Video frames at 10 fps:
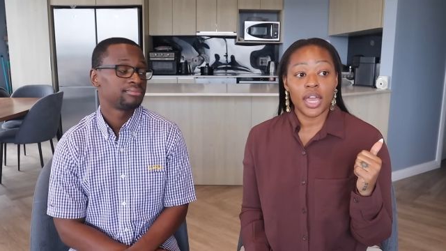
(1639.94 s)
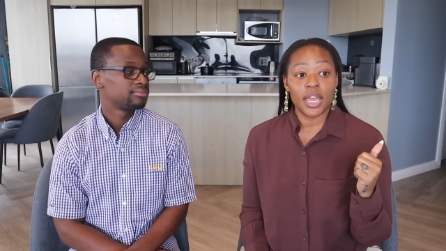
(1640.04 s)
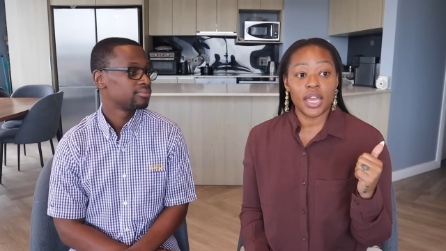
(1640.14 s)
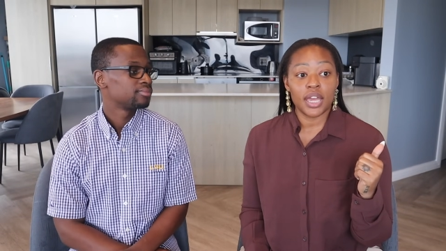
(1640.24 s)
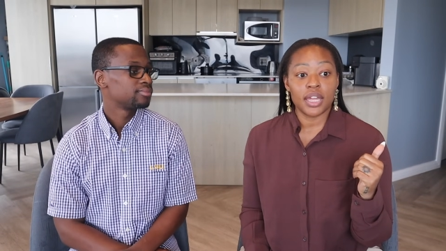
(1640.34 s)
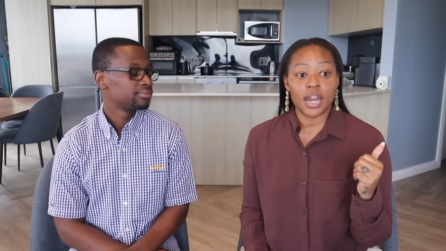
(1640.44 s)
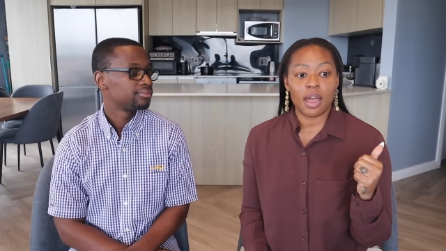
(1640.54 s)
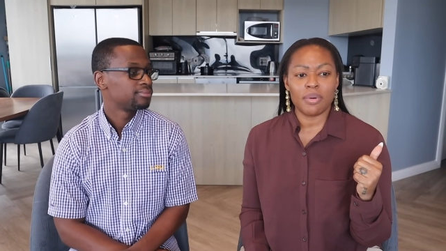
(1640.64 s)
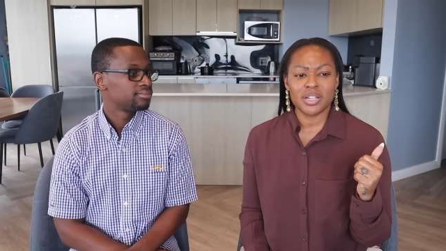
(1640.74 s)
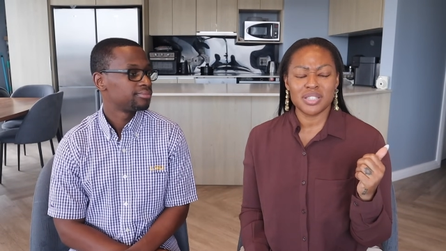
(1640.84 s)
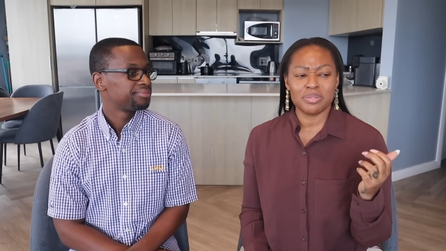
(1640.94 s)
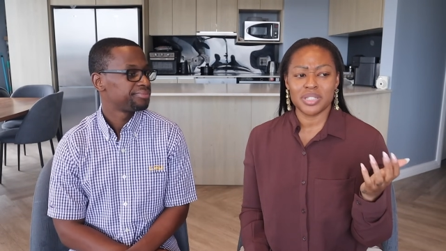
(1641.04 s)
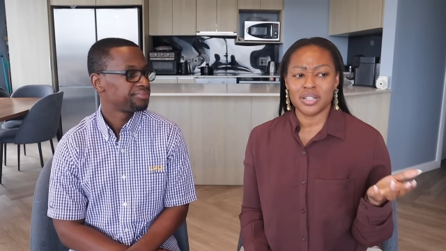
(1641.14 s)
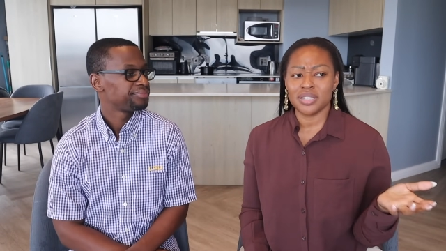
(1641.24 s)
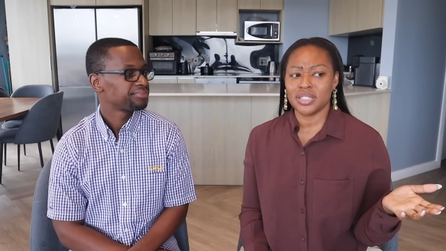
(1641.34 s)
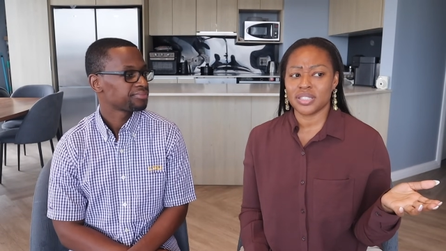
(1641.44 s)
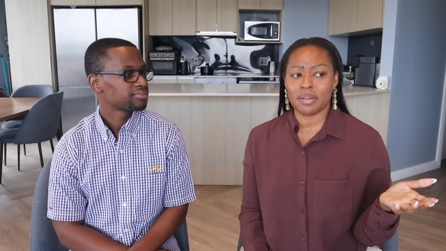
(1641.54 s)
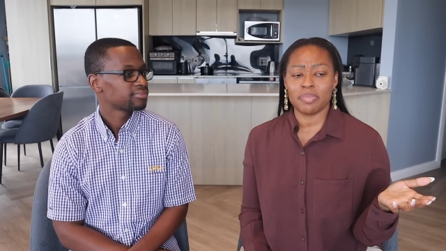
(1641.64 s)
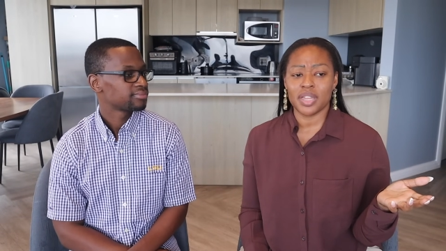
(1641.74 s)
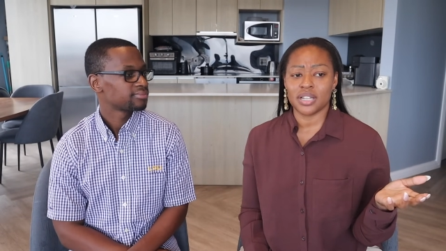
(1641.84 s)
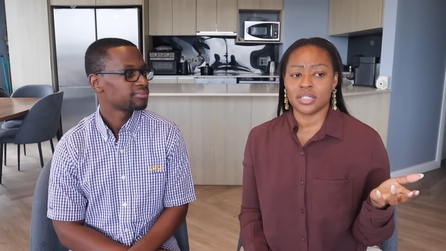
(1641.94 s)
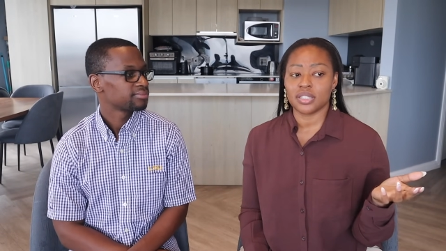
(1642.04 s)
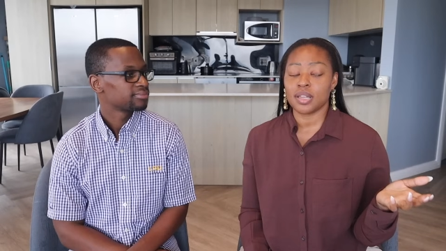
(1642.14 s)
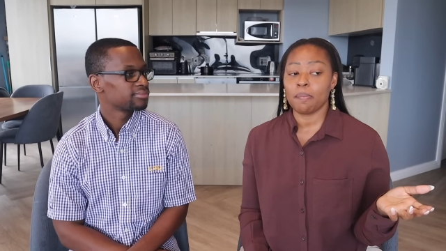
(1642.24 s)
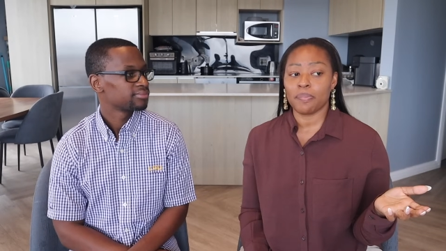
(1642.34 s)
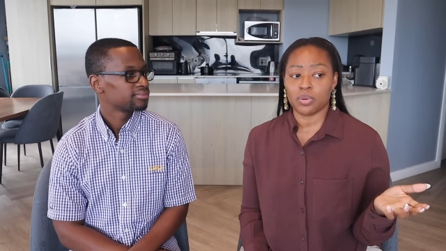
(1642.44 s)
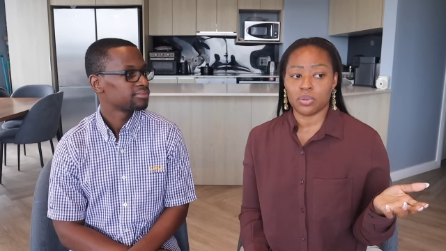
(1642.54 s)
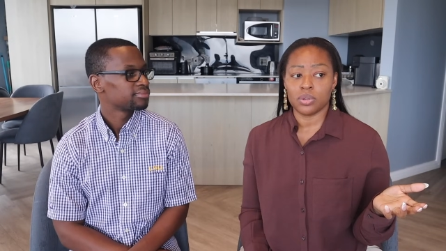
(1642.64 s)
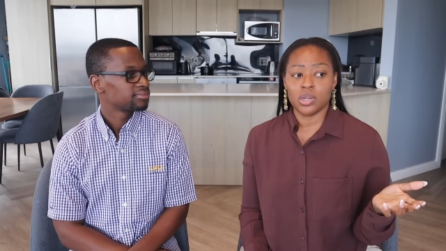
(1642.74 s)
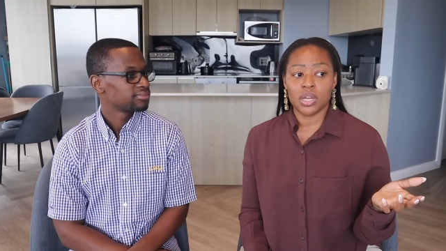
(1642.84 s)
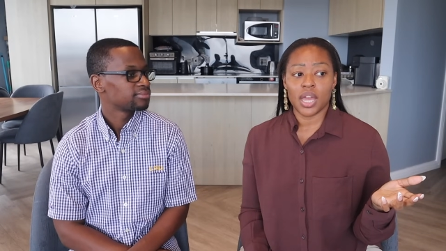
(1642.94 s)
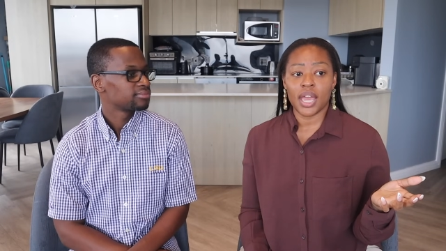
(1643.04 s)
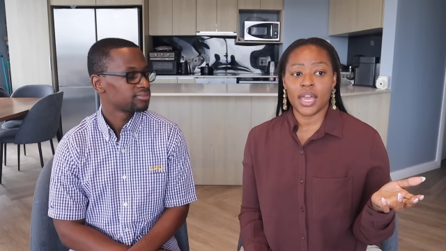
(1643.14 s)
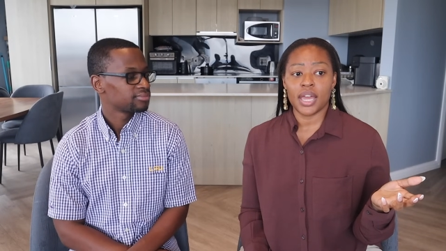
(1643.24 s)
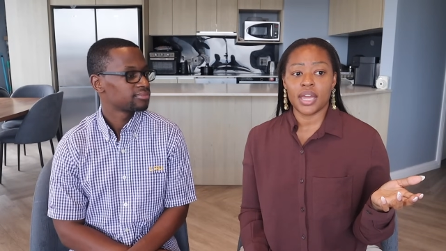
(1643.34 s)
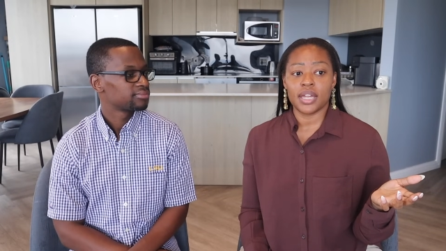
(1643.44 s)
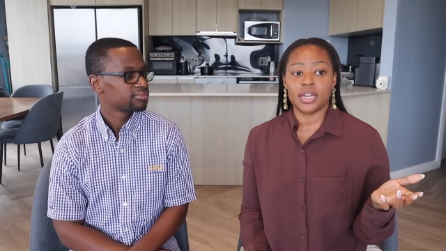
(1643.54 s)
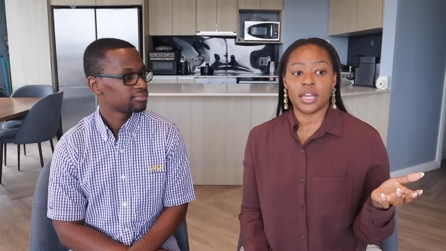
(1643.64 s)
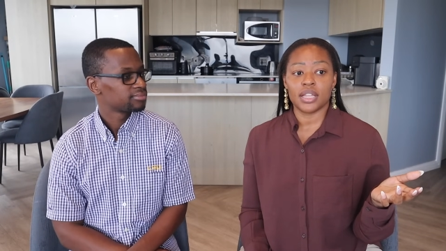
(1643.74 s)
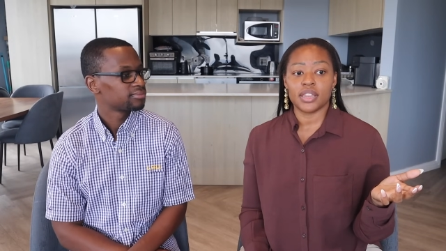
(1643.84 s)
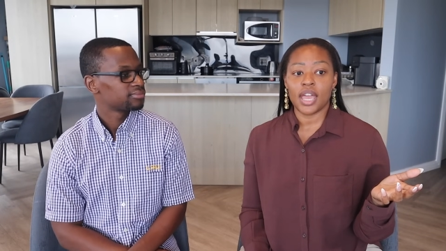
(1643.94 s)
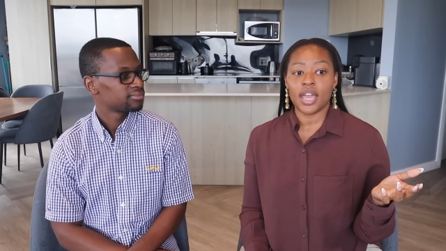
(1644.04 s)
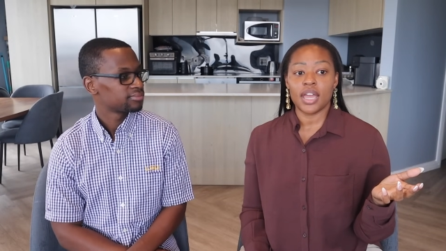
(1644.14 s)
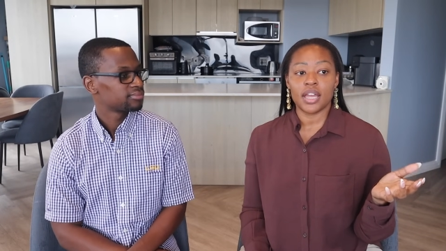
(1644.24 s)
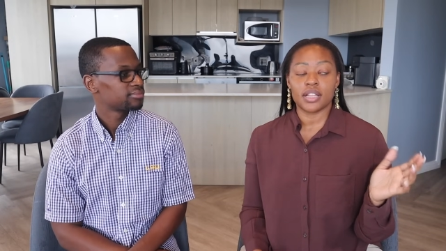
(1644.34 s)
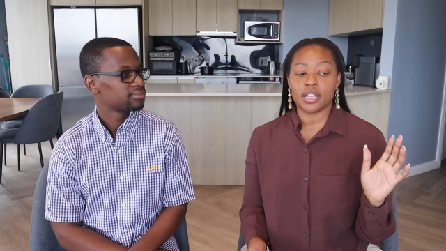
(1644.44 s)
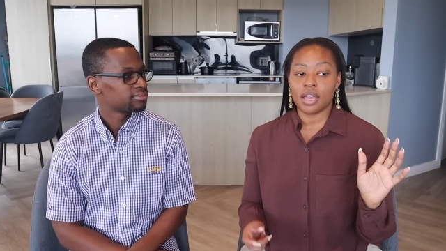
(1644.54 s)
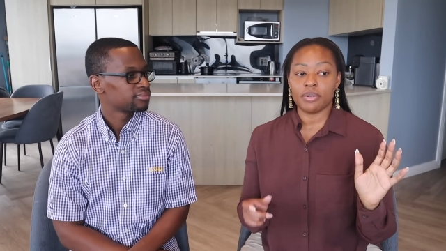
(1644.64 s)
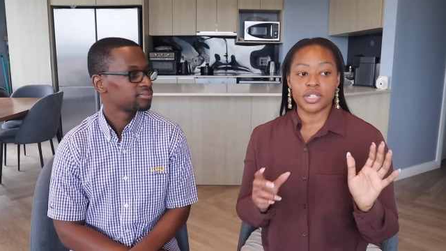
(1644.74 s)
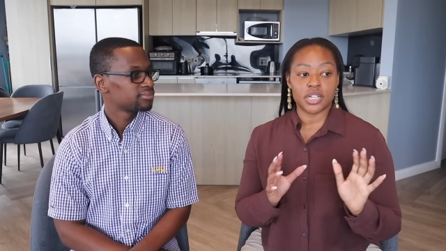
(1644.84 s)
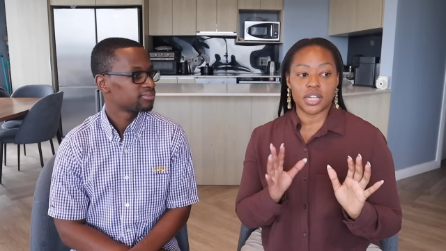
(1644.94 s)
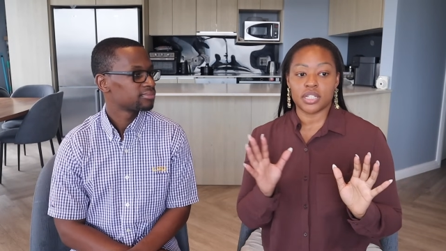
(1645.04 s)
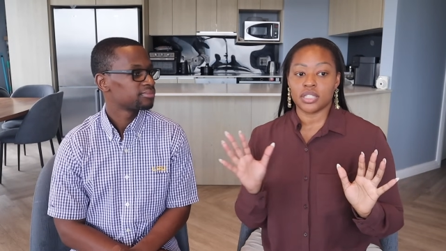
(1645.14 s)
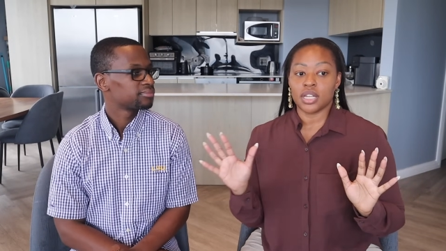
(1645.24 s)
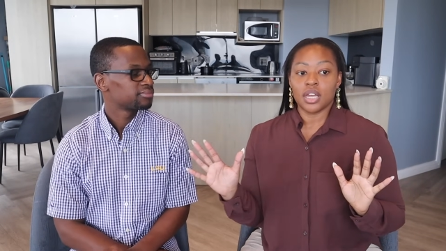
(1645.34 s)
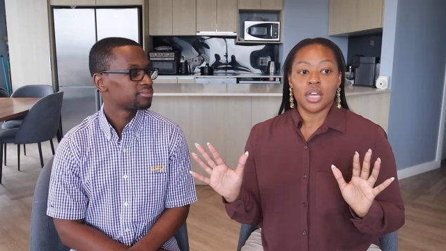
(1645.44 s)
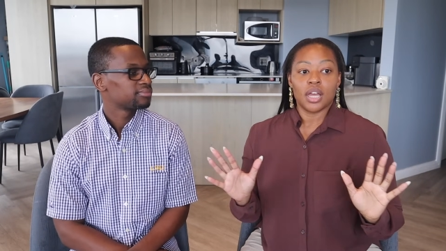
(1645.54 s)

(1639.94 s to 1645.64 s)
Speaker 1: and I wanted to return something simple, and they they were just.